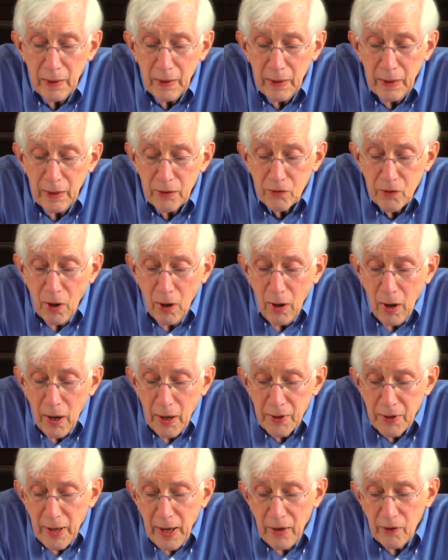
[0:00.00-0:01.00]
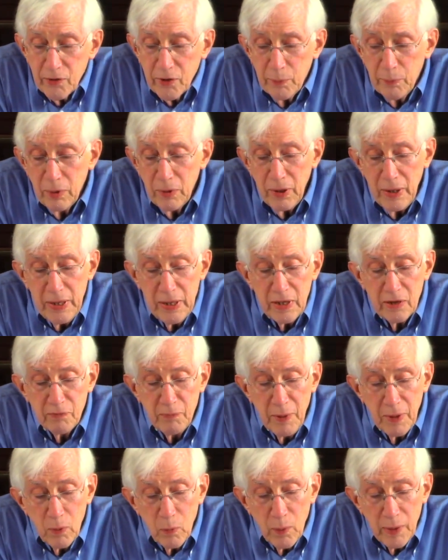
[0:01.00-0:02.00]
It's hard now to believe,
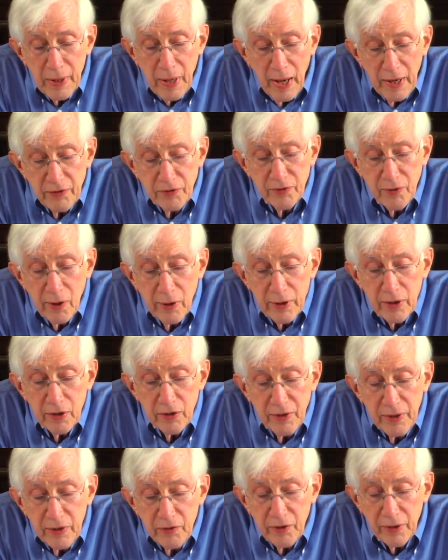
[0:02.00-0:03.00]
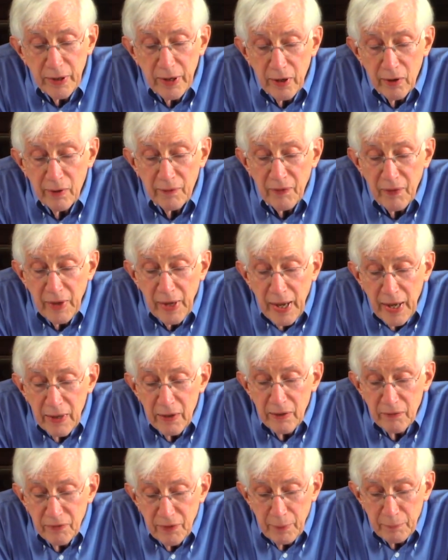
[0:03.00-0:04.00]
but when I started teaching here at the
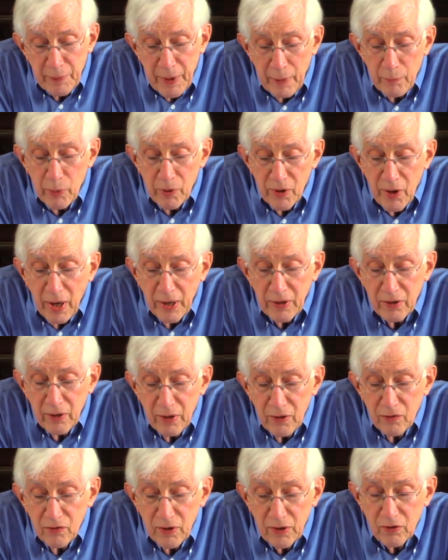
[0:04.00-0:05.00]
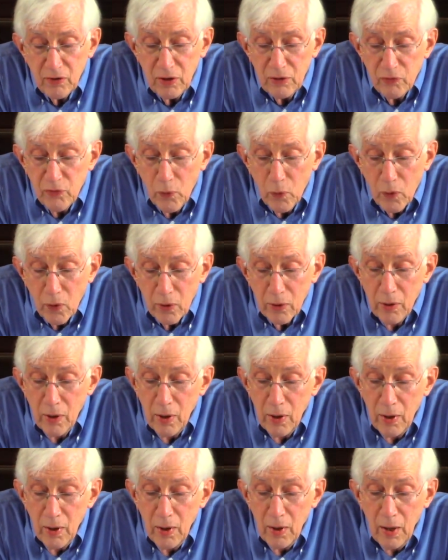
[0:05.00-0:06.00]
end of September 1964,
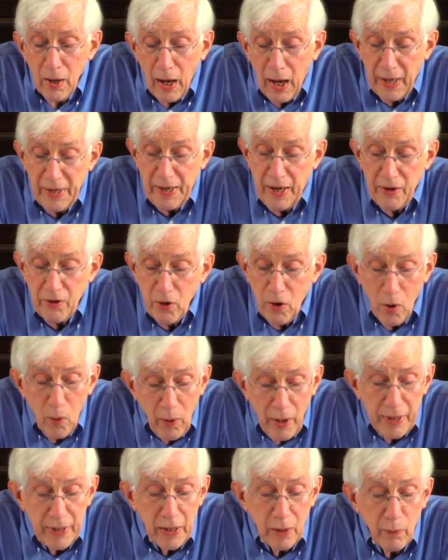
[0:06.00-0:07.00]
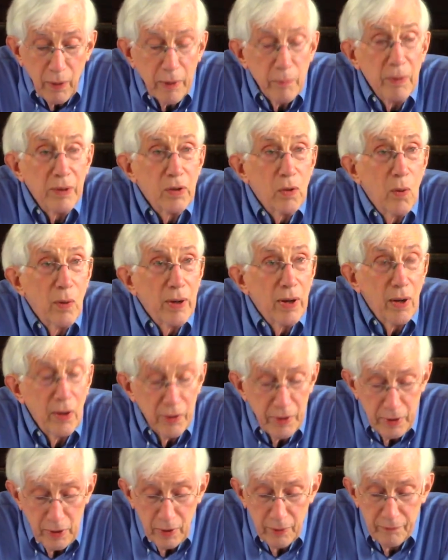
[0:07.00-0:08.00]
I had no idea what had been going
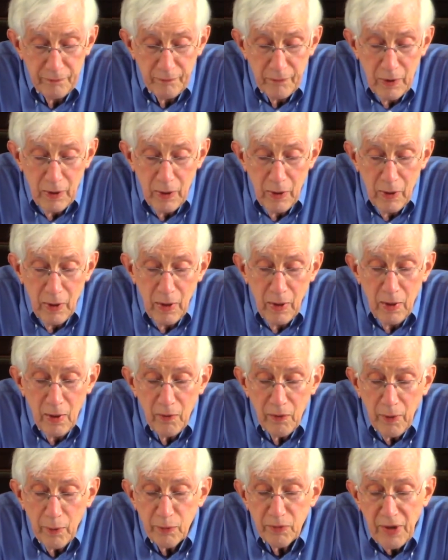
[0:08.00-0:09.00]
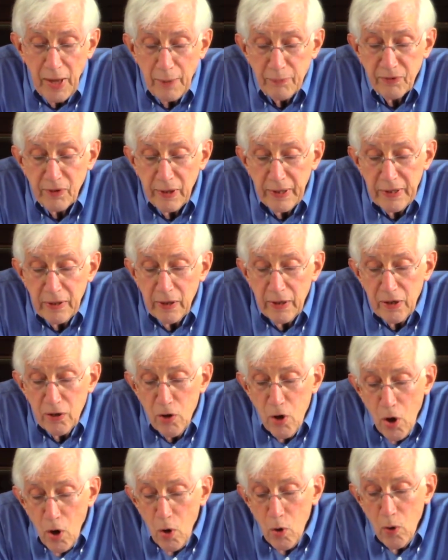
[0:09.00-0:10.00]
on here. There was absolutely
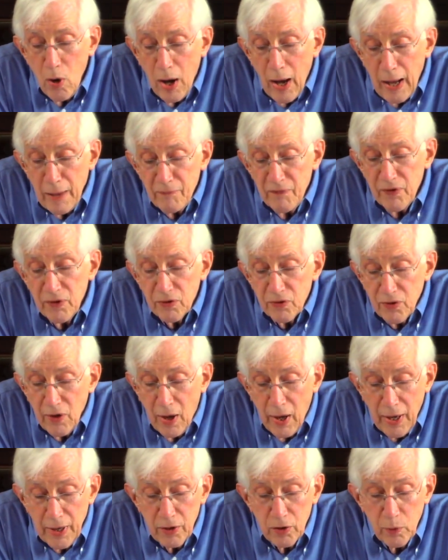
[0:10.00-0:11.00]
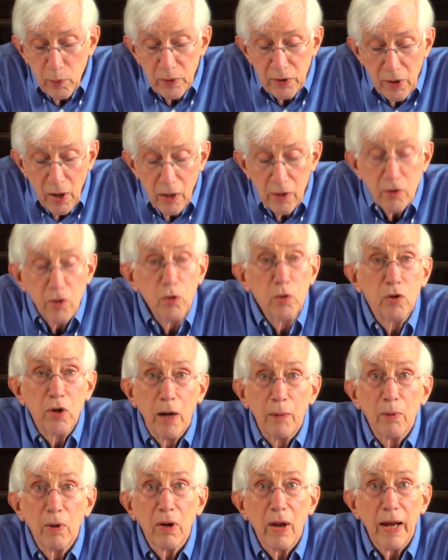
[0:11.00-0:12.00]
no obvious sign to a young
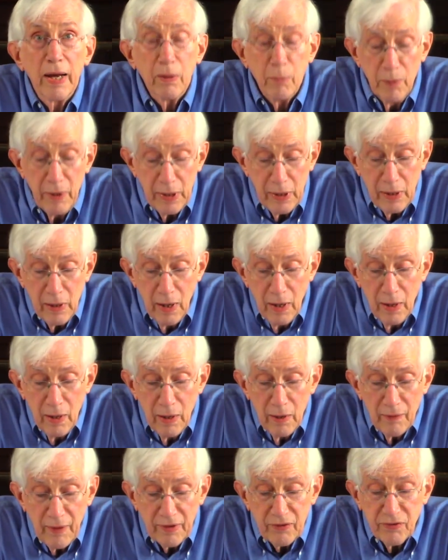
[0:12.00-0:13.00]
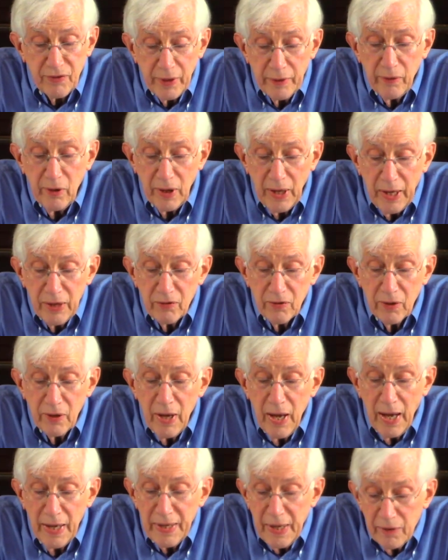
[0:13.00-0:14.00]
newcomer like me that segregation
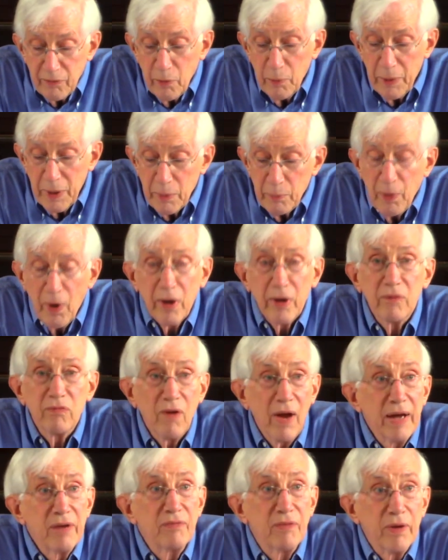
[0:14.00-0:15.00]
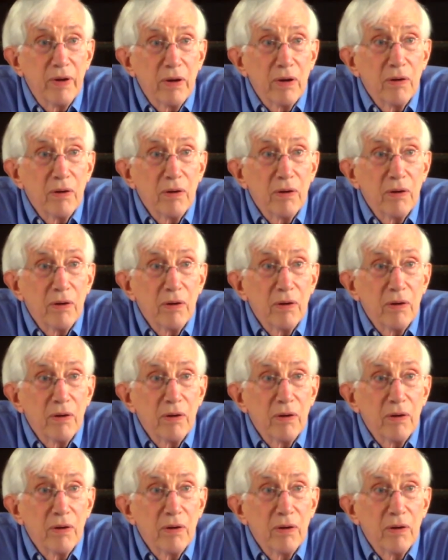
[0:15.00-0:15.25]
had ever been a part of life here.